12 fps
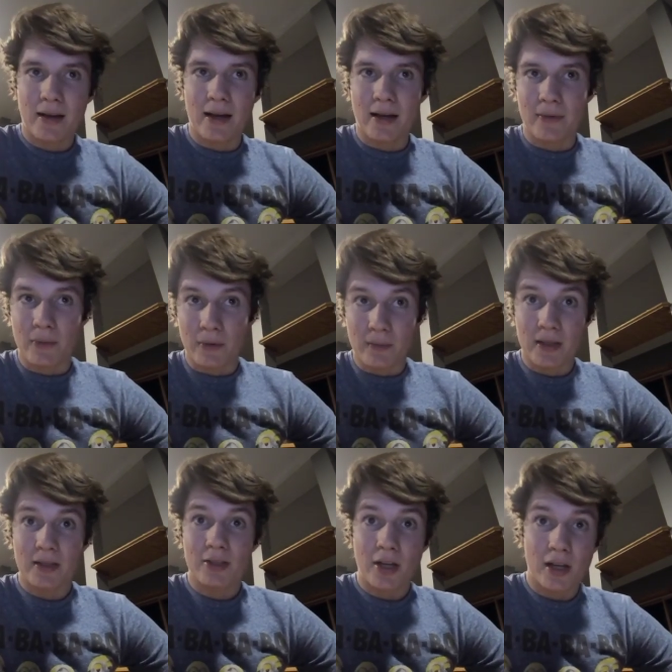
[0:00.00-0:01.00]
I will be
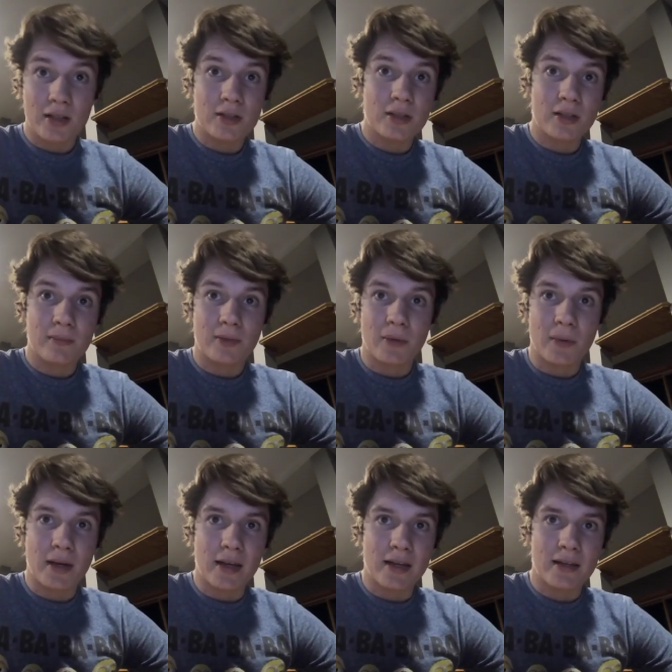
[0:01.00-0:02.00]
changing up the
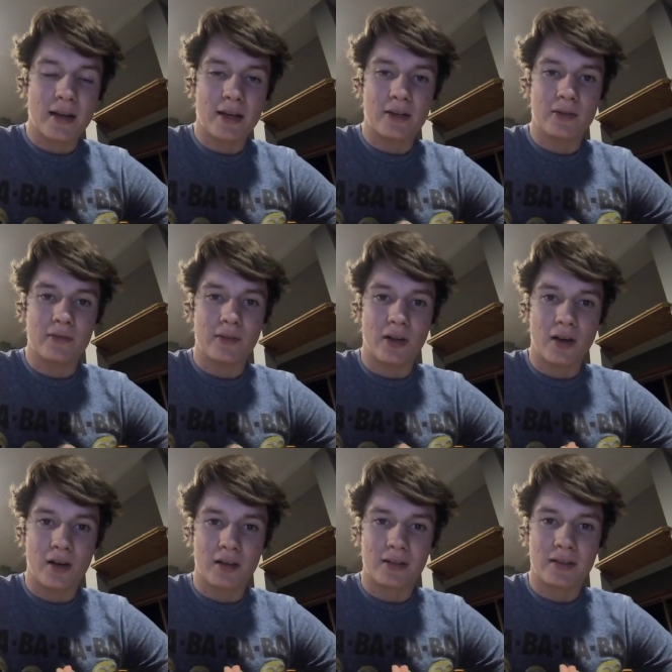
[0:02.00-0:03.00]
way I do
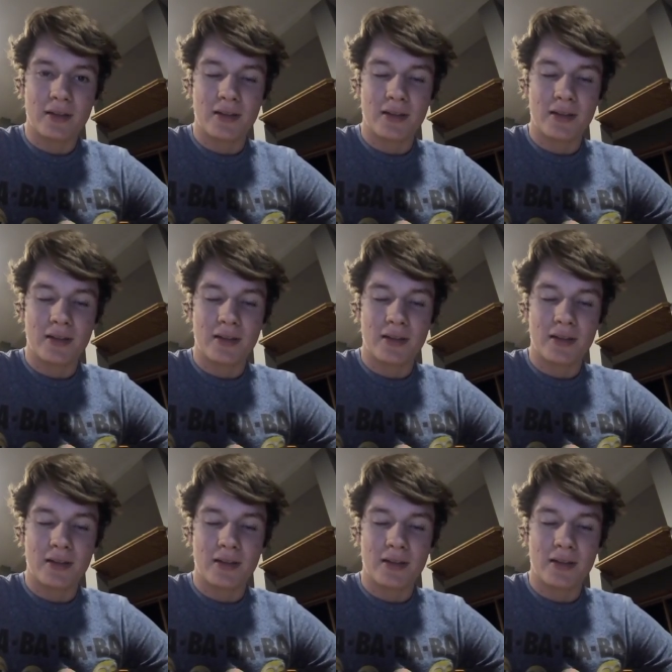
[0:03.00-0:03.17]
vlogs,